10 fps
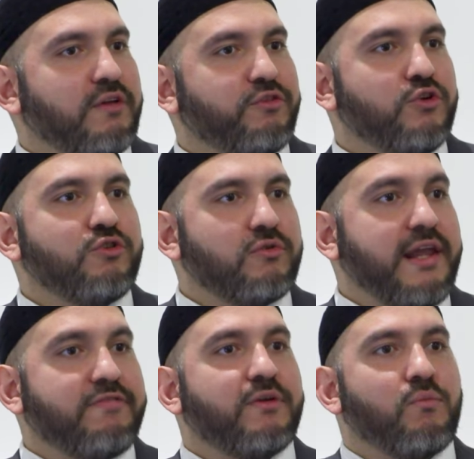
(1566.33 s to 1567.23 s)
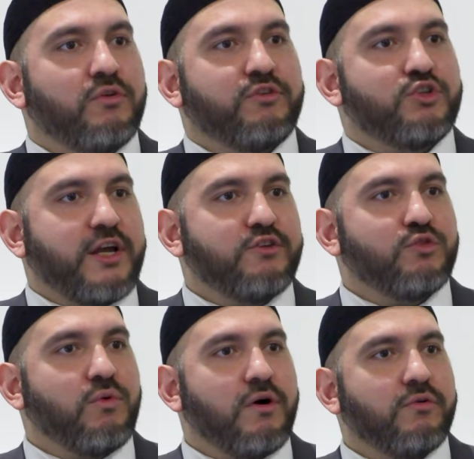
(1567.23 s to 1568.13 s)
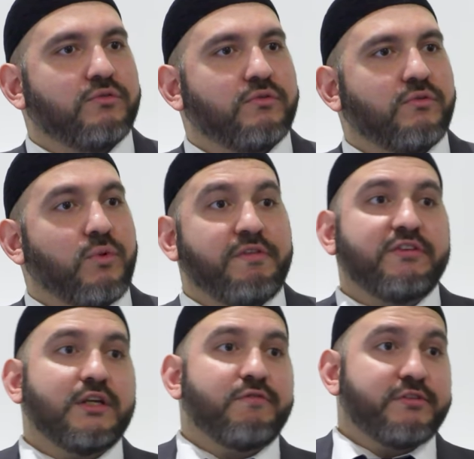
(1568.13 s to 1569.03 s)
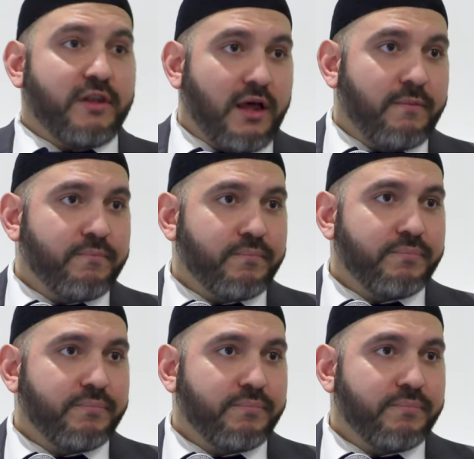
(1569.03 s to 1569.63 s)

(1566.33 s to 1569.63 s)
if you don't let them want to change the world with the Deen of Islam,